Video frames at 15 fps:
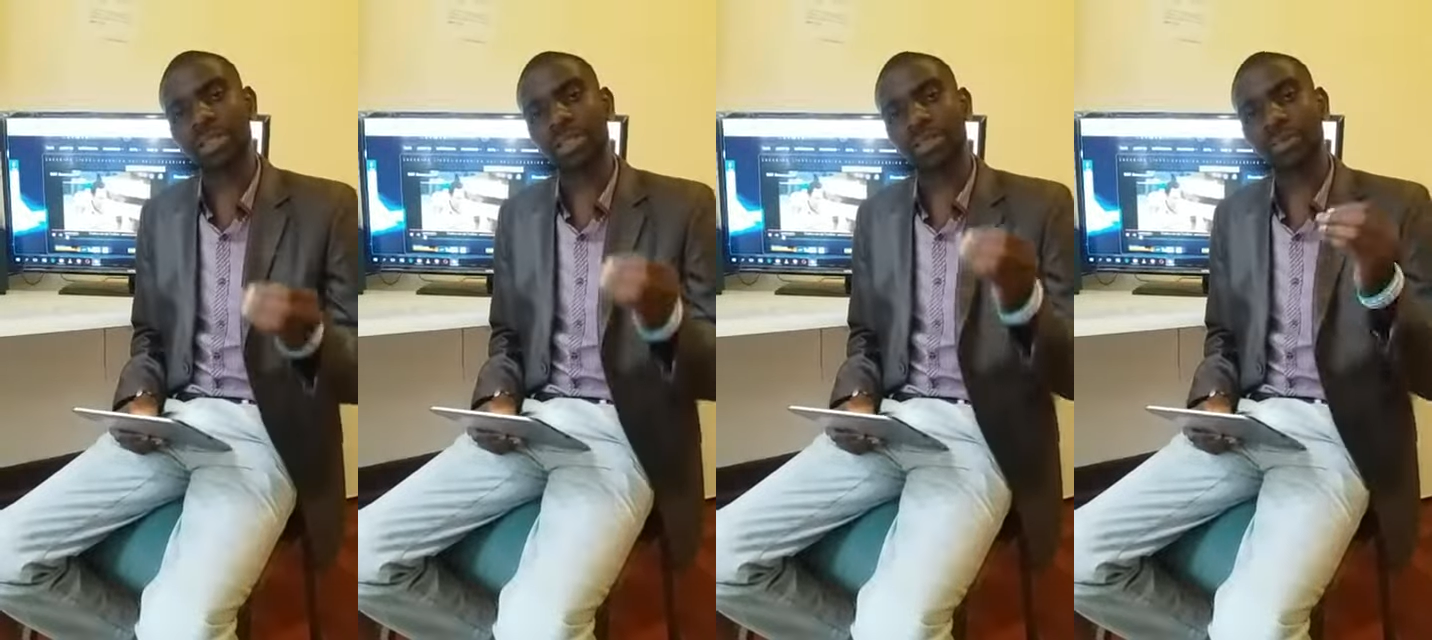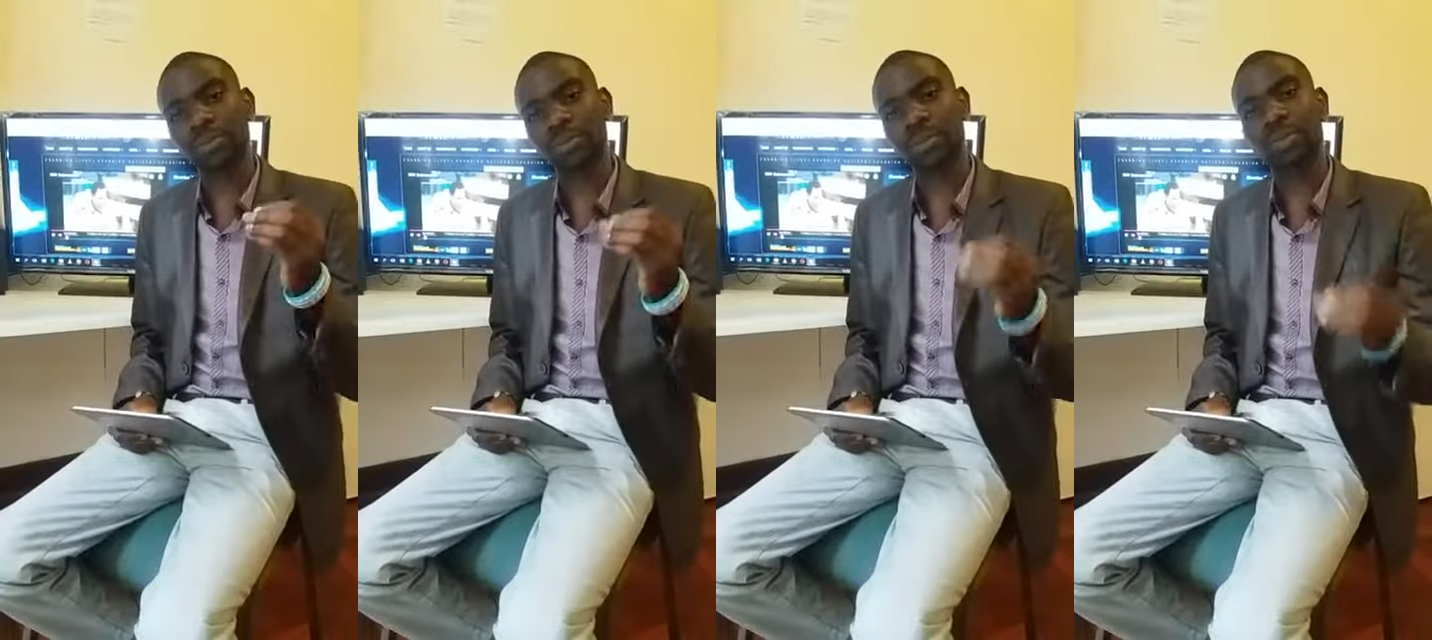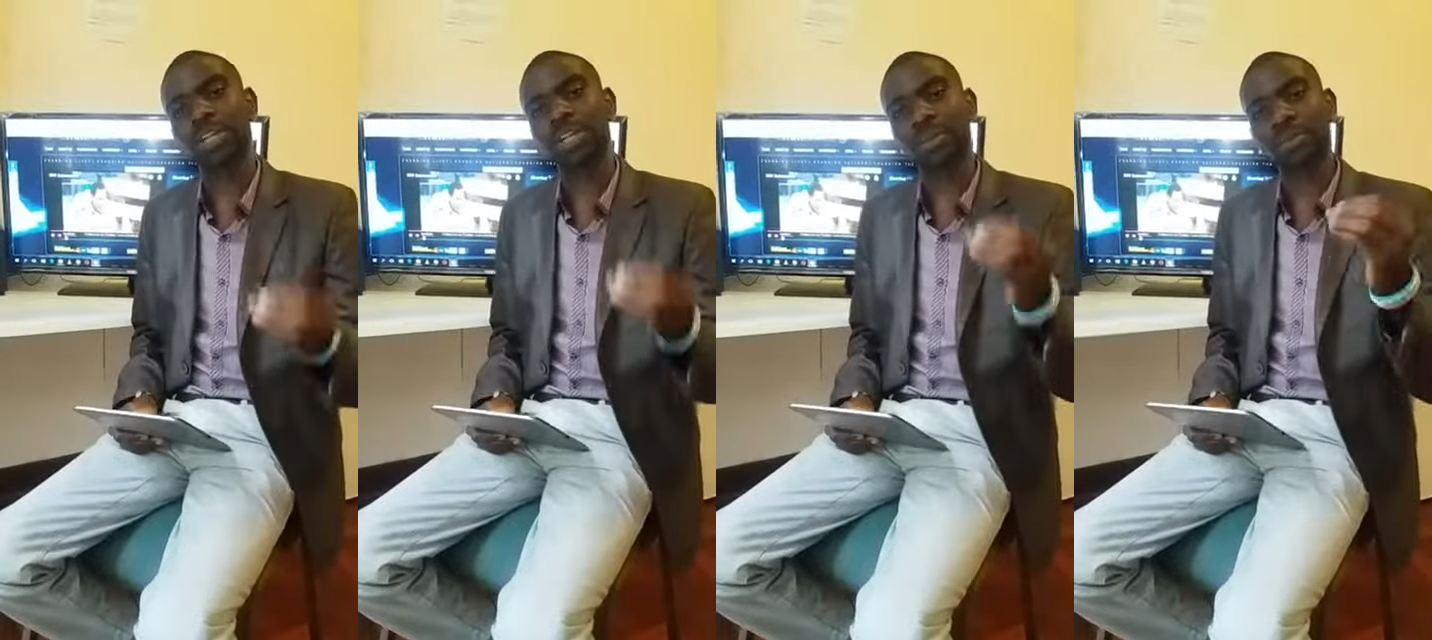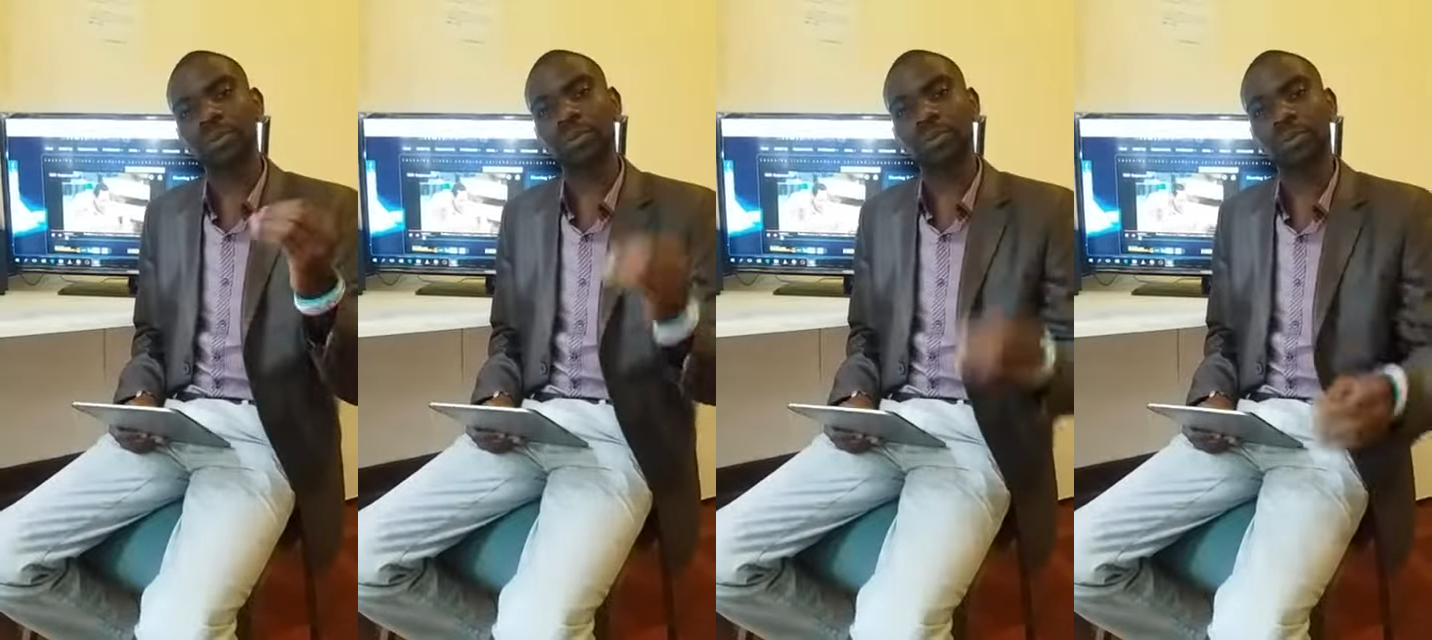The Pruning
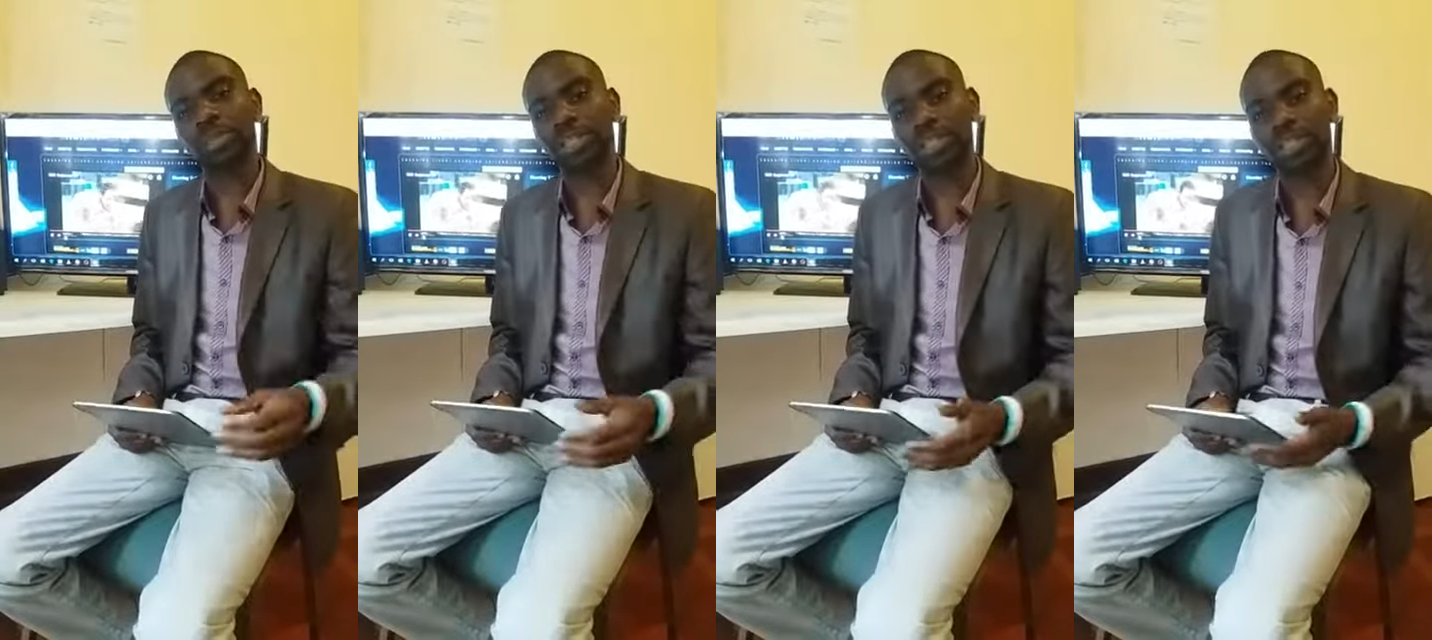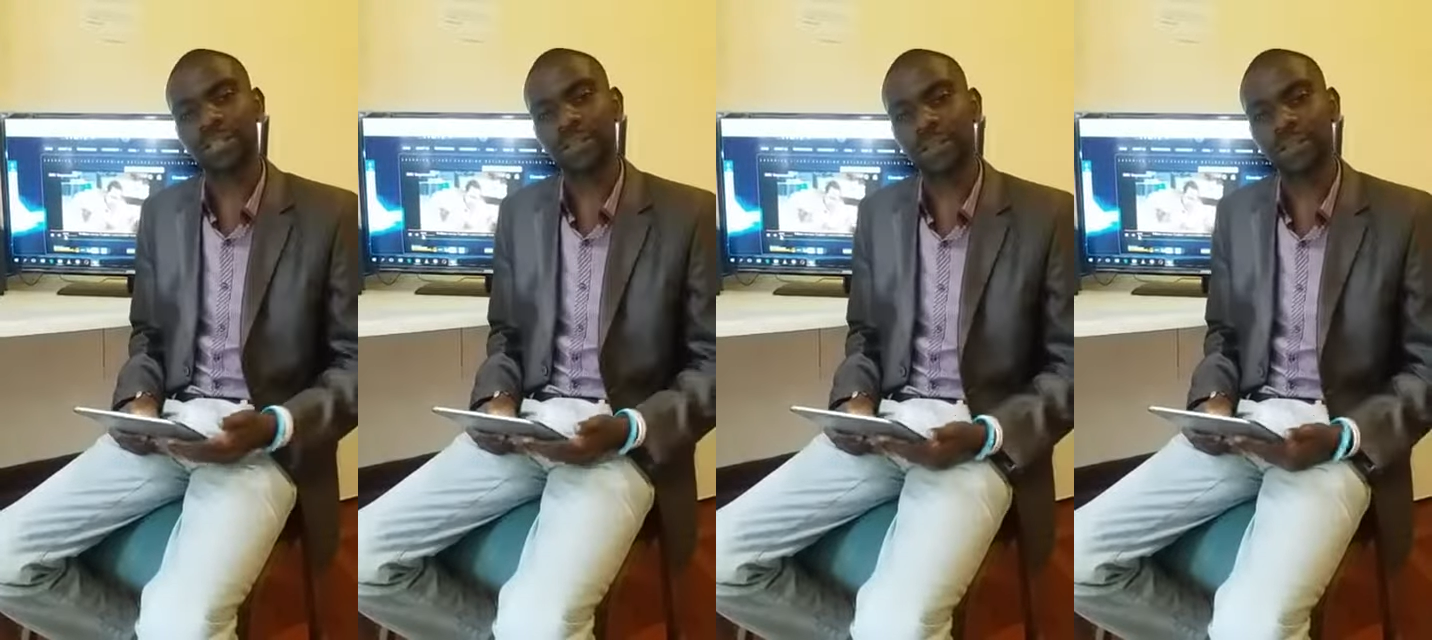Process.